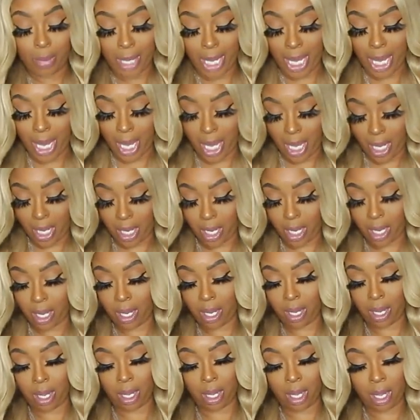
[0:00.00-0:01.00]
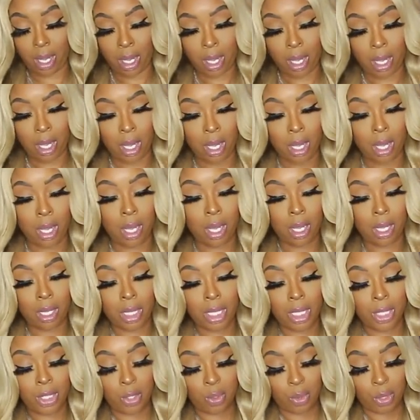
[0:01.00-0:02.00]
bag
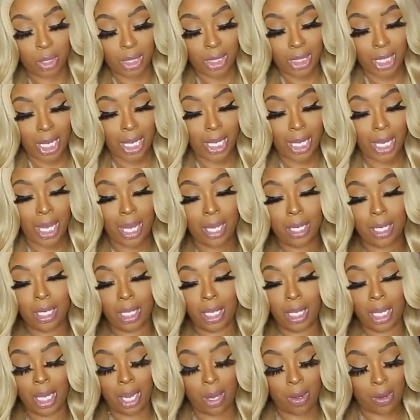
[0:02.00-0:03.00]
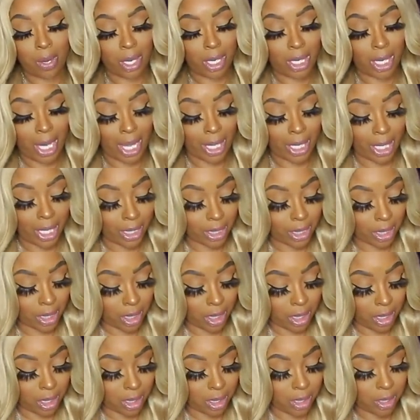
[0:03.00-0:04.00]
that you can take out and carry it like as
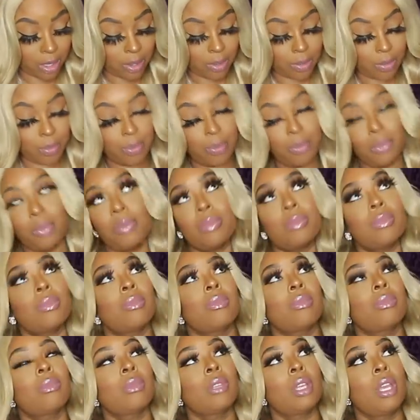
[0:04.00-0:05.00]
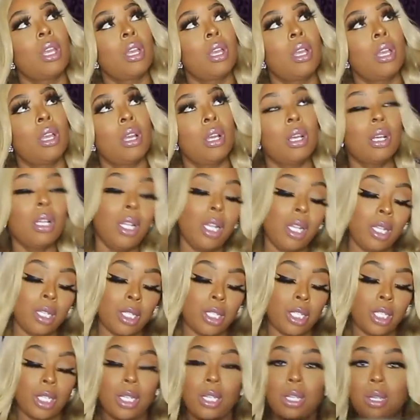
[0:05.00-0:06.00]
a um,
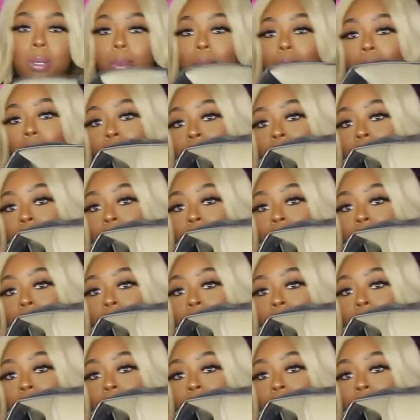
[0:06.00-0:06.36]
clutch. But